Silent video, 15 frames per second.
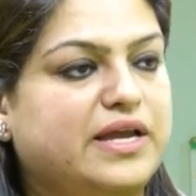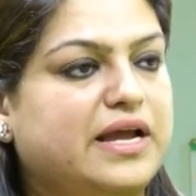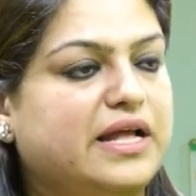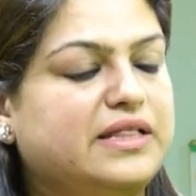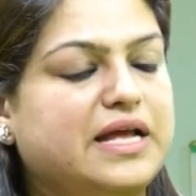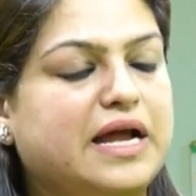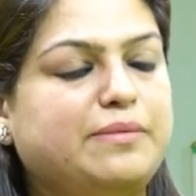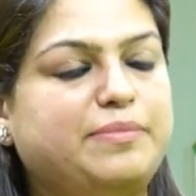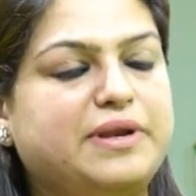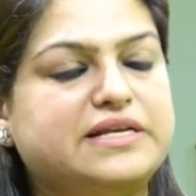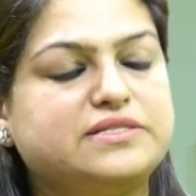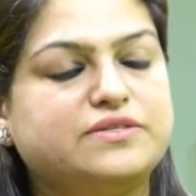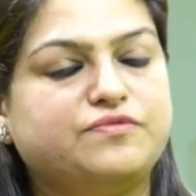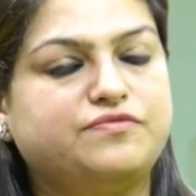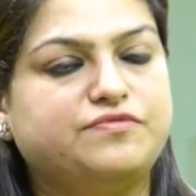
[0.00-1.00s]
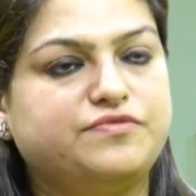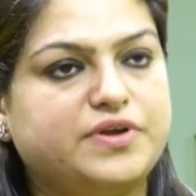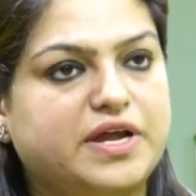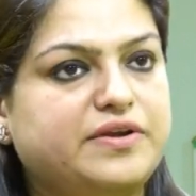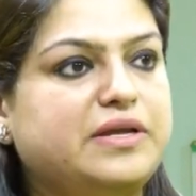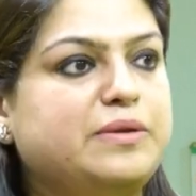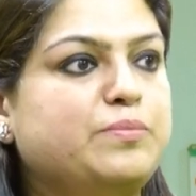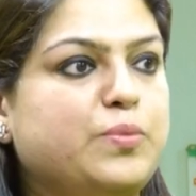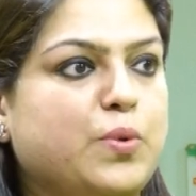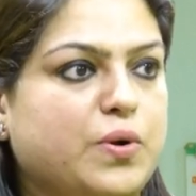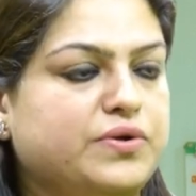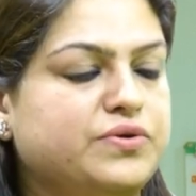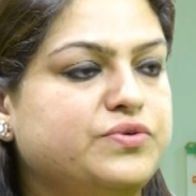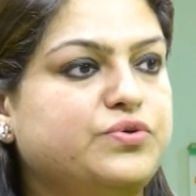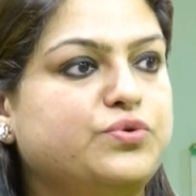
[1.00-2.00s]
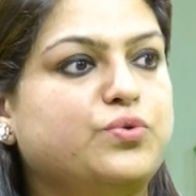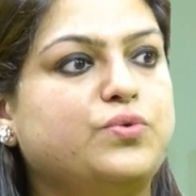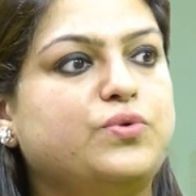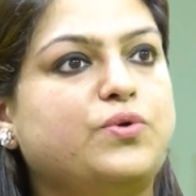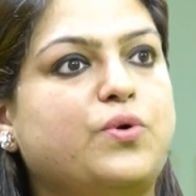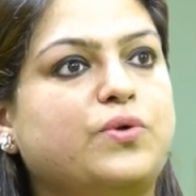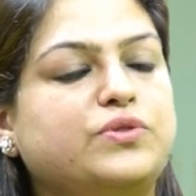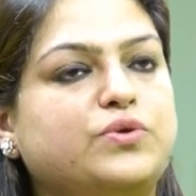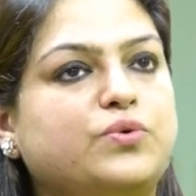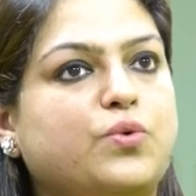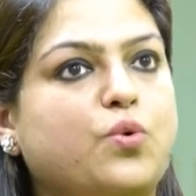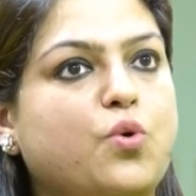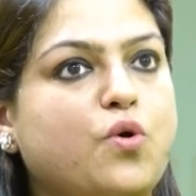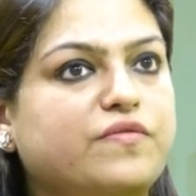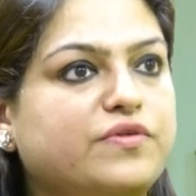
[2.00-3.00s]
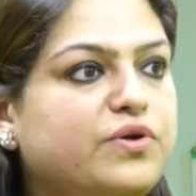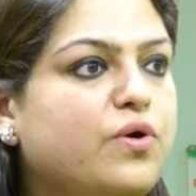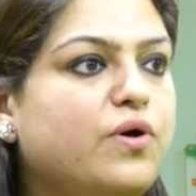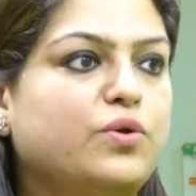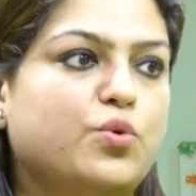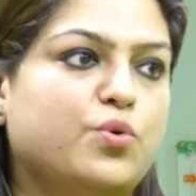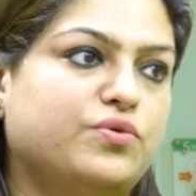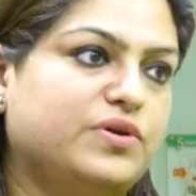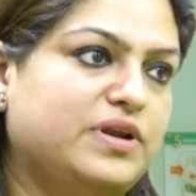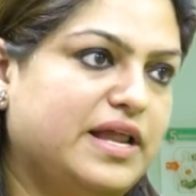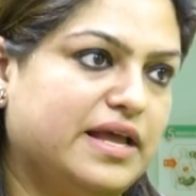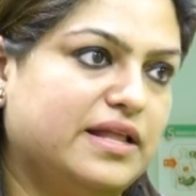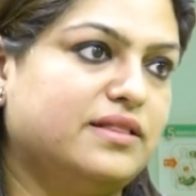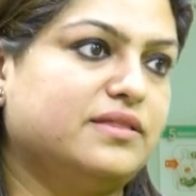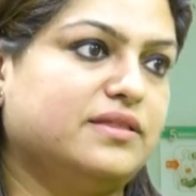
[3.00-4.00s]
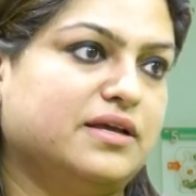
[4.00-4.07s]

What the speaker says: and that plays a very important role on the overall oral health.